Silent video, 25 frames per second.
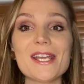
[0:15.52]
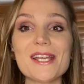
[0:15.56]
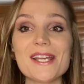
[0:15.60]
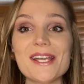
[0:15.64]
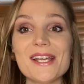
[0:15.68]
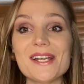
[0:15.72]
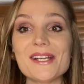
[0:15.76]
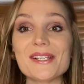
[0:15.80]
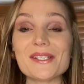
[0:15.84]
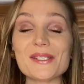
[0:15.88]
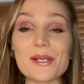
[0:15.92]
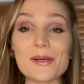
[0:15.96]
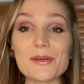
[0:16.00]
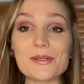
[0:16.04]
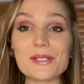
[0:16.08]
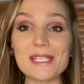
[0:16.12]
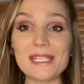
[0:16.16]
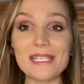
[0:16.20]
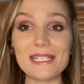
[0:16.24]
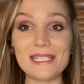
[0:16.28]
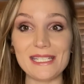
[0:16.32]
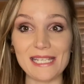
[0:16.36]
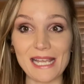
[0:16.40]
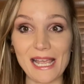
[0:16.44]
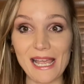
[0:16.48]
So
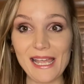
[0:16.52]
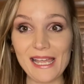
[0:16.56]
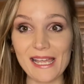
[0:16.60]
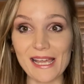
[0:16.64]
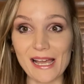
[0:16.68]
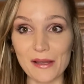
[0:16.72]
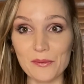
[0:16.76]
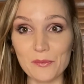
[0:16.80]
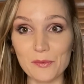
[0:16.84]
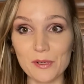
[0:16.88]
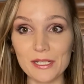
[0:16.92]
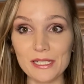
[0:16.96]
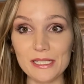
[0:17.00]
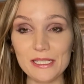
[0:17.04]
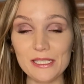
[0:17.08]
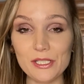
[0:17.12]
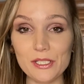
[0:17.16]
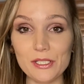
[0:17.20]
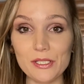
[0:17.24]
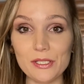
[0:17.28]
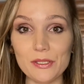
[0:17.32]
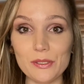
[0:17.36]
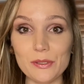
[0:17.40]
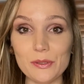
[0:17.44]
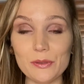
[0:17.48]
today I wanted
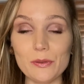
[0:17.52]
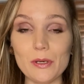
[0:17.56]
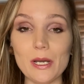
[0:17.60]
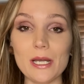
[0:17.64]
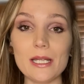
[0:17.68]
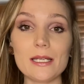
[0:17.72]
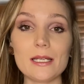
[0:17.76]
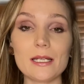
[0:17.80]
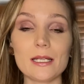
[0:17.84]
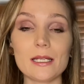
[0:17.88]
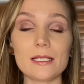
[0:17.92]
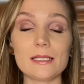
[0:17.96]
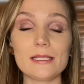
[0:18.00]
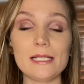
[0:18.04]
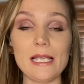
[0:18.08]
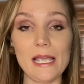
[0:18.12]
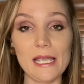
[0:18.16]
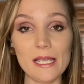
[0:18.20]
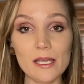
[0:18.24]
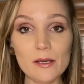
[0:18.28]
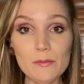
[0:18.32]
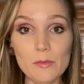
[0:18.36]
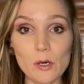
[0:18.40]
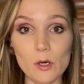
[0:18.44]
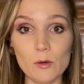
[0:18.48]
to
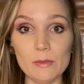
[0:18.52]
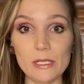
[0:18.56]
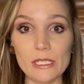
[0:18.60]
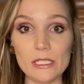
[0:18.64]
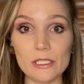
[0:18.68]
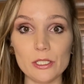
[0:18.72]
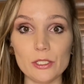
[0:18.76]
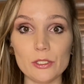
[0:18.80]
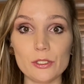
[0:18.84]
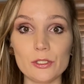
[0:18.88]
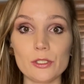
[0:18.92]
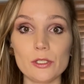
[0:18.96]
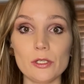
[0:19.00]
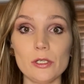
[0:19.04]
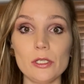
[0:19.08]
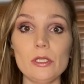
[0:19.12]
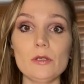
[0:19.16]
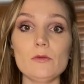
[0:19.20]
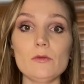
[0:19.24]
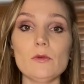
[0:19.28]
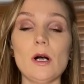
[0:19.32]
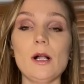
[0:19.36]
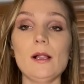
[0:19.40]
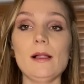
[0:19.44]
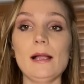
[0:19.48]
take a moment to show
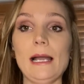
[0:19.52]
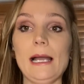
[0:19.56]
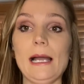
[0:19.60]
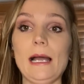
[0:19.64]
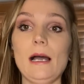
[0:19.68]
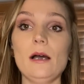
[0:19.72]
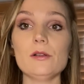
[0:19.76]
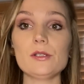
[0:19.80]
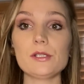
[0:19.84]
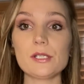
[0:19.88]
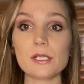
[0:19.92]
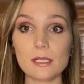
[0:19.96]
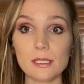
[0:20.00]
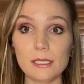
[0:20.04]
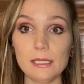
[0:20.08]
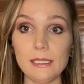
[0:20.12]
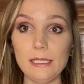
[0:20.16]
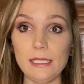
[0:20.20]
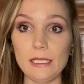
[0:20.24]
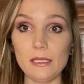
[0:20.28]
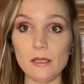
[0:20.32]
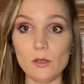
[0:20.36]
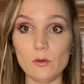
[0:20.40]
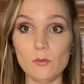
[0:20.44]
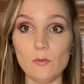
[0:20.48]
you all how to
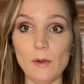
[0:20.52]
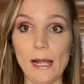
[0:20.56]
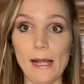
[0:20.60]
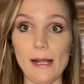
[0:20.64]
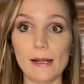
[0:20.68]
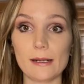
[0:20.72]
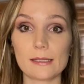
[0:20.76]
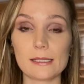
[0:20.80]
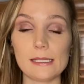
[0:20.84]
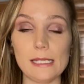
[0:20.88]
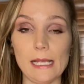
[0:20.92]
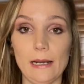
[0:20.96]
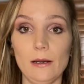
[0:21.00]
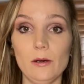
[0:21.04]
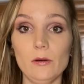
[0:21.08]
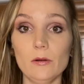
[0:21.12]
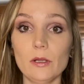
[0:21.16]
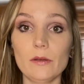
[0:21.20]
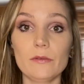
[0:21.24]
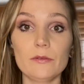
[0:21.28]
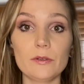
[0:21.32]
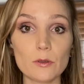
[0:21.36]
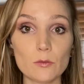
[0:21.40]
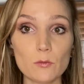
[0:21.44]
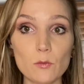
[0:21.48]
clean the wax out
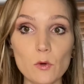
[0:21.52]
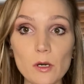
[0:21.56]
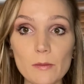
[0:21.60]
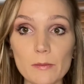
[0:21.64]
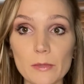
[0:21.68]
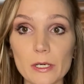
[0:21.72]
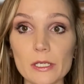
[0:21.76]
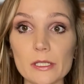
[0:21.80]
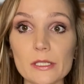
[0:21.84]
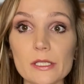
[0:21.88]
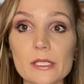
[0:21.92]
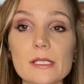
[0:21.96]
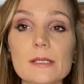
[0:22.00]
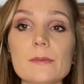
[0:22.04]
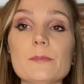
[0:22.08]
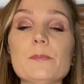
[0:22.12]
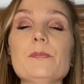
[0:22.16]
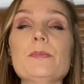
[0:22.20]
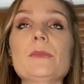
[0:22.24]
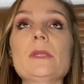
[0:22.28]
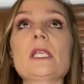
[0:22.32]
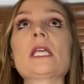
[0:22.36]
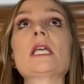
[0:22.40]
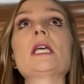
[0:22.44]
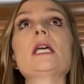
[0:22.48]
of your warmers.
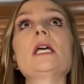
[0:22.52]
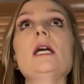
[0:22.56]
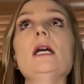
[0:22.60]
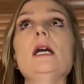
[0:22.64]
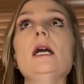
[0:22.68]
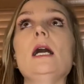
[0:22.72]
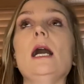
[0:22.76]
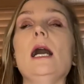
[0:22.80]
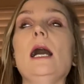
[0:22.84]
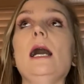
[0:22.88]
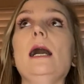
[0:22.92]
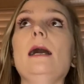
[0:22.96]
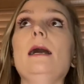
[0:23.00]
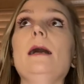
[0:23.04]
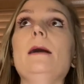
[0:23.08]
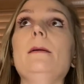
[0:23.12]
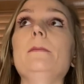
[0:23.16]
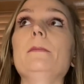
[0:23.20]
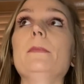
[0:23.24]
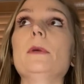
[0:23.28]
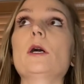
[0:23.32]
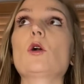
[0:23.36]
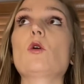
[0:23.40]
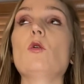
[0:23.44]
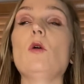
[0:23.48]

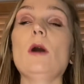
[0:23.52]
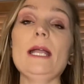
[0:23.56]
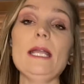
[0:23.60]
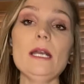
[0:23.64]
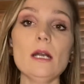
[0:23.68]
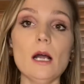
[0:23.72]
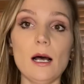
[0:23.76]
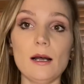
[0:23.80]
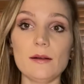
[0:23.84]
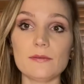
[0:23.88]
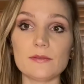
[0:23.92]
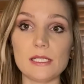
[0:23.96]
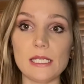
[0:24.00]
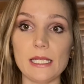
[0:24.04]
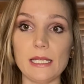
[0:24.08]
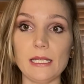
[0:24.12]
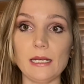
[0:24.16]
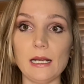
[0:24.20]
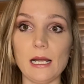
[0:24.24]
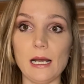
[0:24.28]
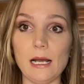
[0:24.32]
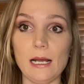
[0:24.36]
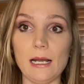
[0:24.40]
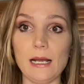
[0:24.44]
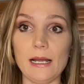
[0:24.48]
Quite often
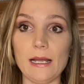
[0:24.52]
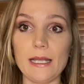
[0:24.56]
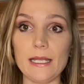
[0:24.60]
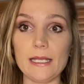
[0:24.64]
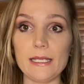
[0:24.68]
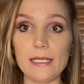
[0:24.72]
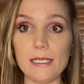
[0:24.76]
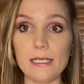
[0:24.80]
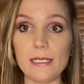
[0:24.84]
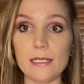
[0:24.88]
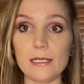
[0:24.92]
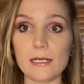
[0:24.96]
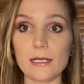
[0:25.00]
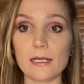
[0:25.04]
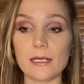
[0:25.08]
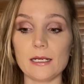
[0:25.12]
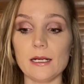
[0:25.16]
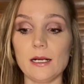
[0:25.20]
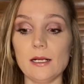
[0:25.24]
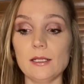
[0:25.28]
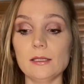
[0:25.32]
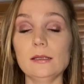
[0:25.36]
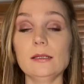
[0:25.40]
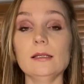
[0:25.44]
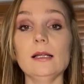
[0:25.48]
I hear
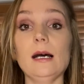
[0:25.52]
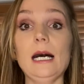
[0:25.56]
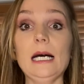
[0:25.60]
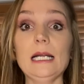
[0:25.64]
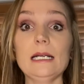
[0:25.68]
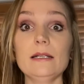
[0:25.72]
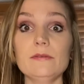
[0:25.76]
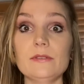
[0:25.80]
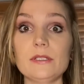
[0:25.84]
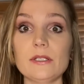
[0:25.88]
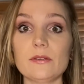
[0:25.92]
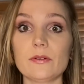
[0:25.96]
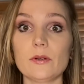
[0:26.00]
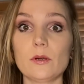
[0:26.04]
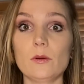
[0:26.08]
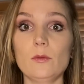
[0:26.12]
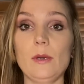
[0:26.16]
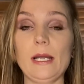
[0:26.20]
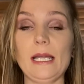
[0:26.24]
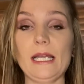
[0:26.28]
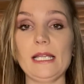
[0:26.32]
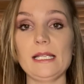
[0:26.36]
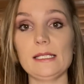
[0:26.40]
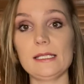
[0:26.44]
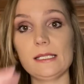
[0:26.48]
a lot of different
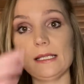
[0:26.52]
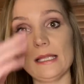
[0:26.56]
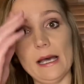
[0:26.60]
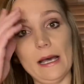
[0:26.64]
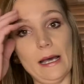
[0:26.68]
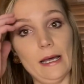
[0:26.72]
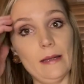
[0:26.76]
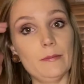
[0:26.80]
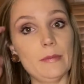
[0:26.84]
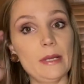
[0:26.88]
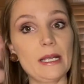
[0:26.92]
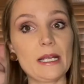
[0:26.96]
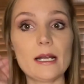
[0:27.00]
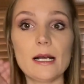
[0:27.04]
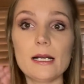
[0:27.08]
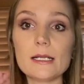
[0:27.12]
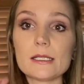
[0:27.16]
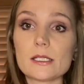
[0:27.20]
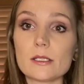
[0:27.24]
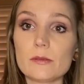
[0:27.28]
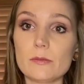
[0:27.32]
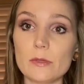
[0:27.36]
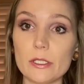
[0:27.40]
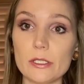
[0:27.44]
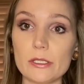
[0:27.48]
ways that my
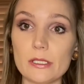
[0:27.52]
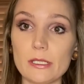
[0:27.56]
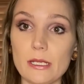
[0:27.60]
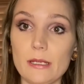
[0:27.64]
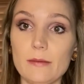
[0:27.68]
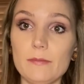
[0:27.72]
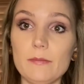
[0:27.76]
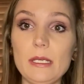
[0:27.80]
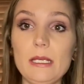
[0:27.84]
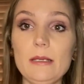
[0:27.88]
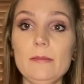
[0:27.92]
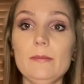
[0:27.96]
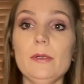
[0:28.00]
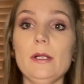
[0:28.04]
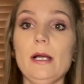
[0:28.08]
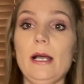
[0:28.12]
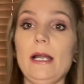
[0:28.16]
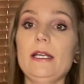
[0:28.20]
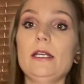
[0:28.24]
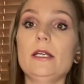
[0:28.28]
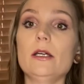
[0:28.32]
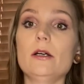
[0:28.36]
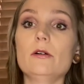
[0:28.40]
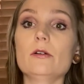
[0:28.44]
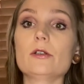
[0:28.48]
customers and people I
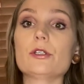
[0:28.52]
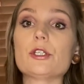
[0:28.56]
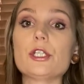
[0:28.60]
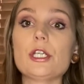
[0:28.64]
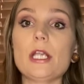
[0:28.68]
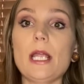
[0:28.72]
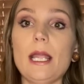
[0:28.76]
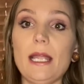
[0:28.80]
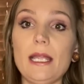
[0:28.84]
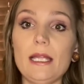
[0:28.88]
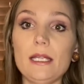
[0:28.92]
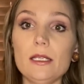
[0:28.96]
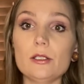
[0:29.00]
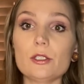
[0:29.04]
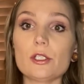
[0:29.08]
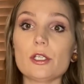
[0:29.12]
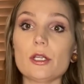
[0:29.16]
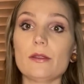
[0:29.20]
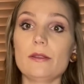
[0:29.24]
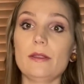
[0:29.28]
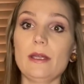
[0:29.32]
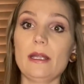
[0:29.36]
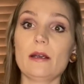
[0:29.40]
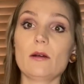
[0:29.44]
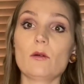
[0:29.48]
know change
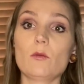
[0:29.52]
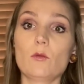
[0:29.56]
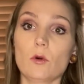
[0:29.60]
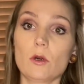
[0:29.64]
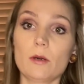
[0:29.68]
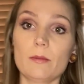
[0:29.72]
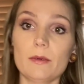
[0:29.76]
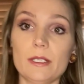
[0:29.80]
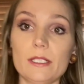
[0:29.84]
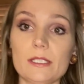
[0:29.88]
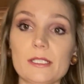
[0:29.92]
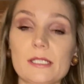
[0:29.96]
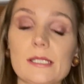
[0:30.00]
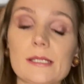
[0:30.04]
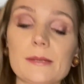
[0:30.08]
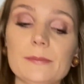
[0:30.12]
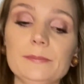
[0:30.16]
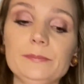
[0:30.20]
their warmers.